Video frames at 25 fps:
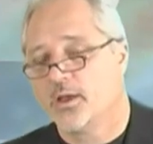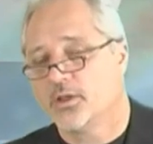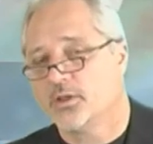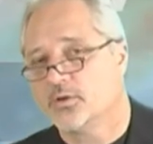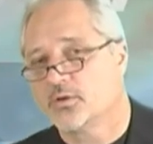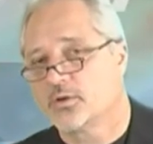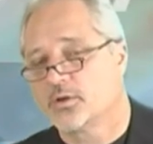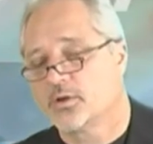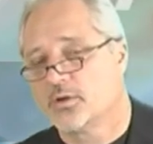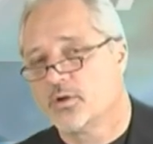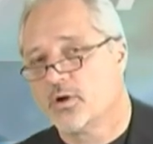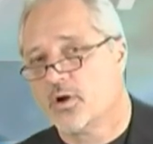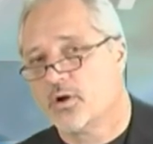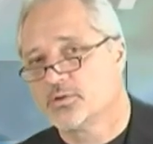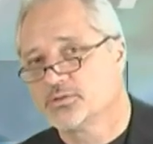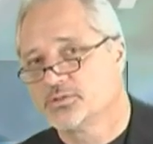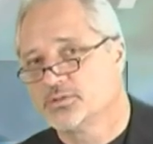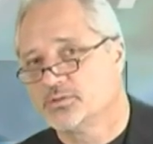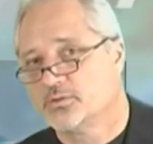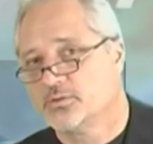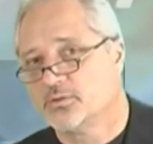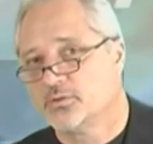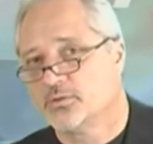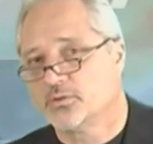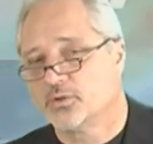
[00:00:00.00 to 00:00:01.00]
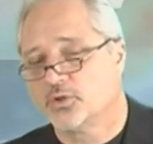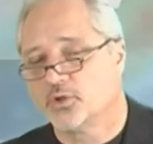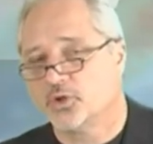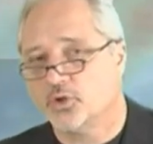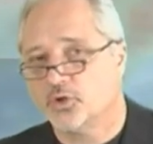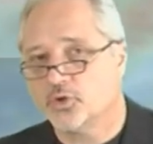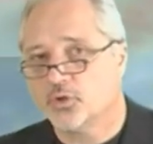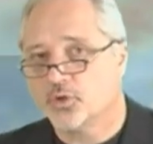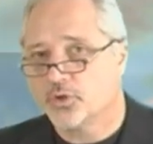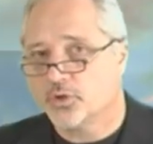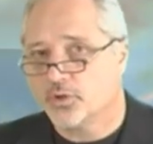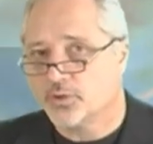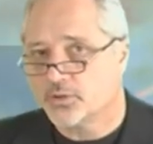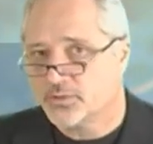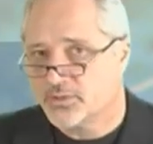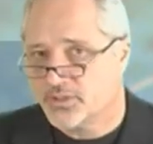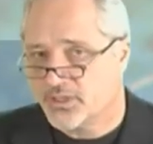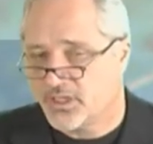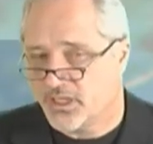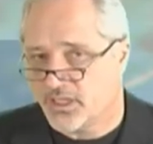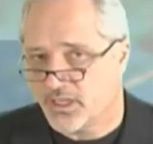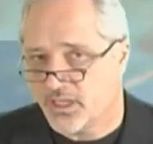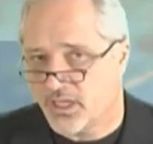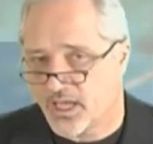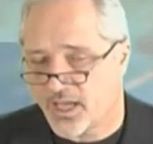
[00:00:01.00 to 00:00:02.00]
You can also Google
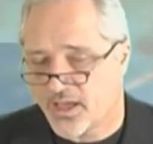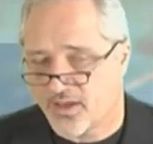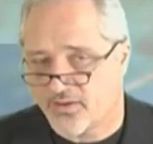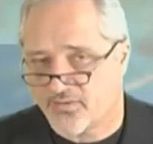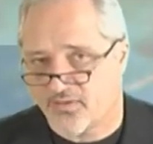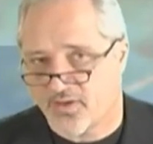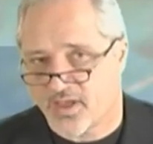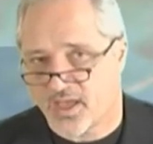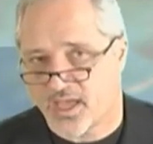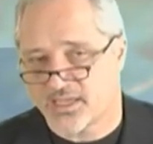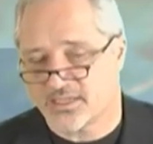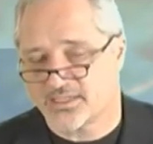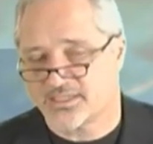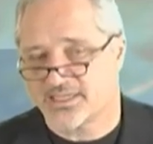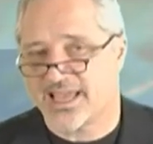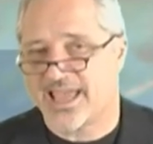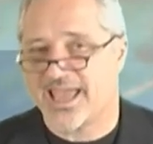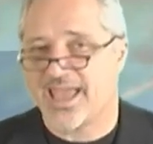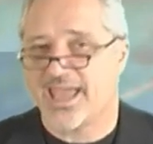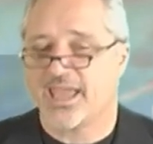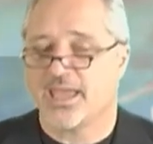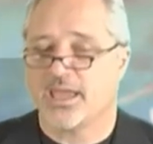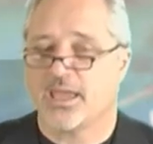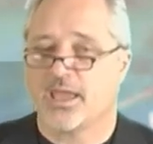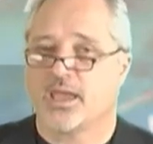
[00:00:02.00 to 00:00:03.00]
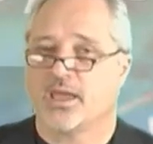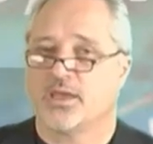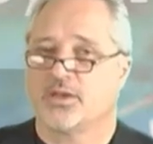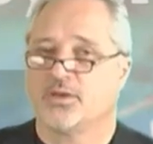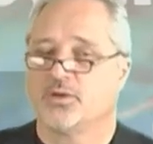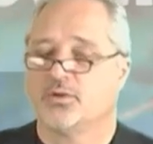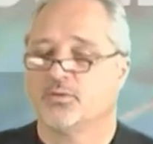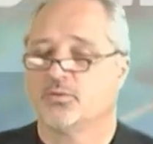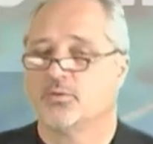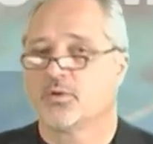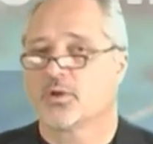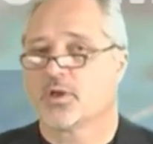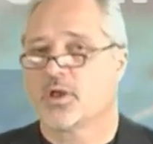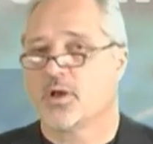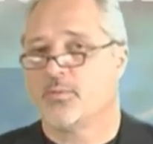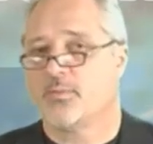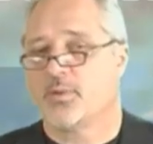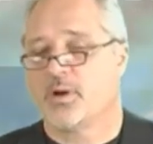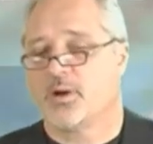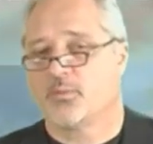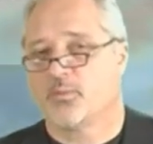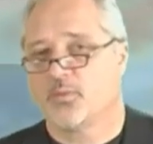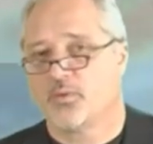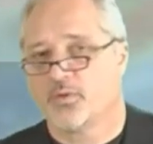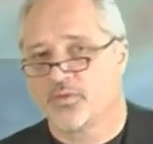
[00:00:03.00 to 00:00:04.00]
TFSA and you will come
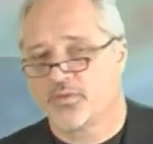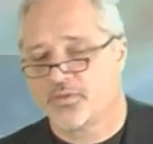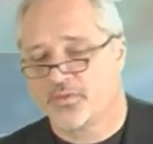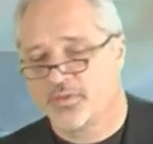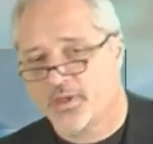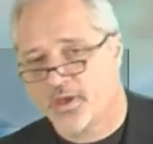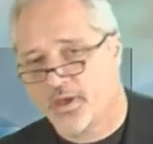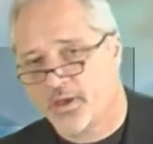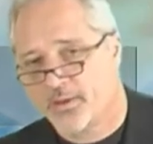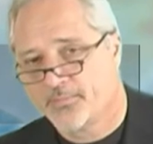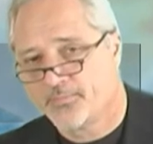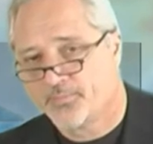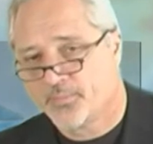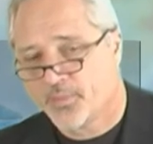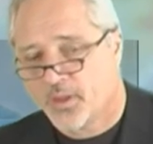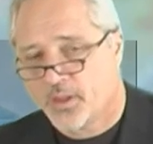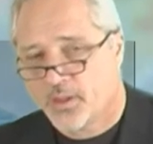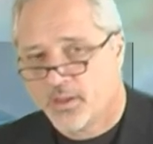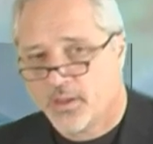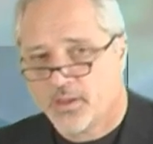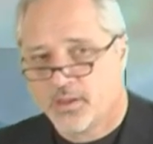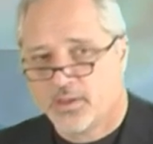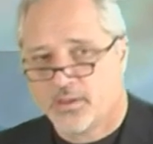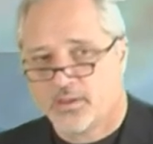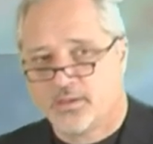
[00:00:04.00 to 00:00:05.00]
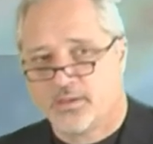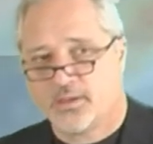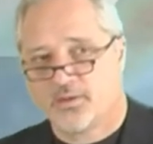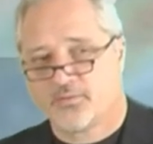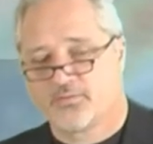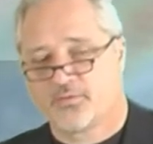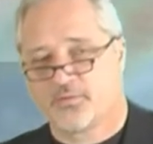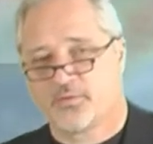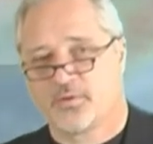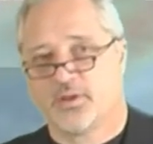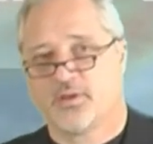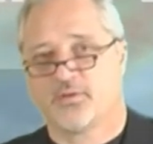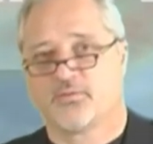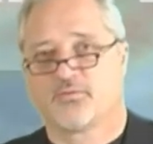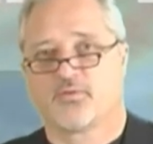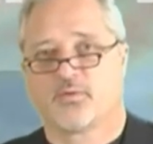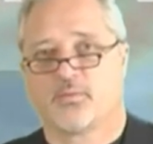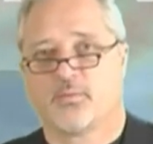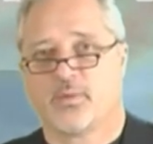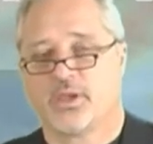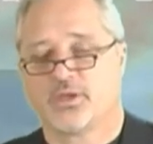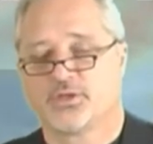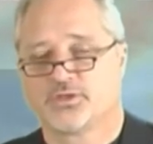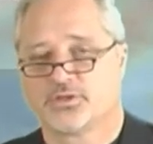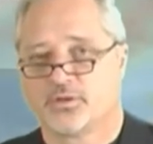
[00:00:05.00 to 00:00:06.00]
up with different
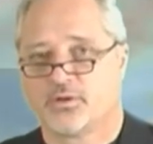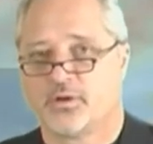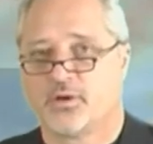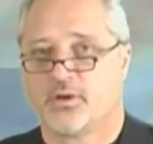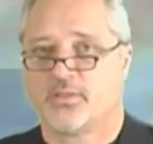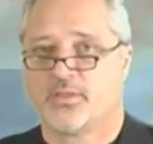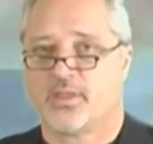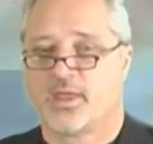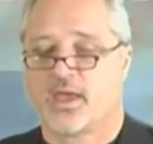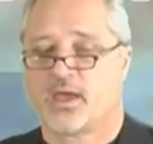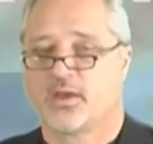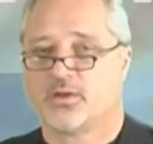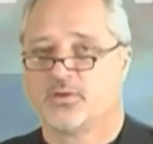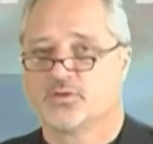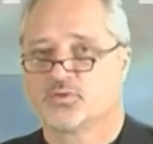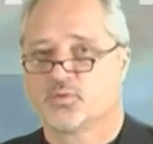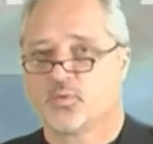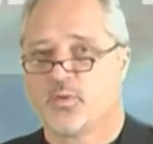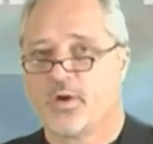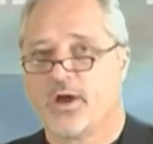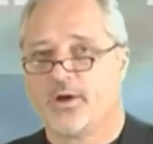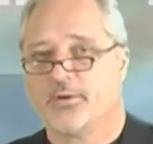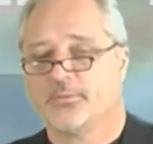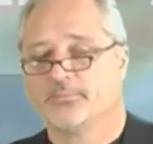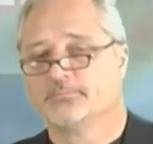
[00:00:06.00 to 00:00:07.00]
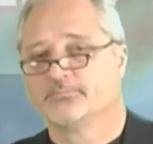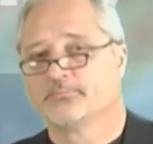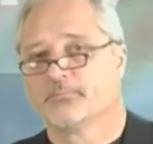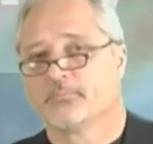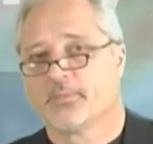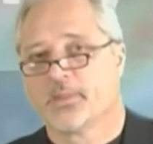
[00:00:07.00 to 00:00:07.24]
information on that as well.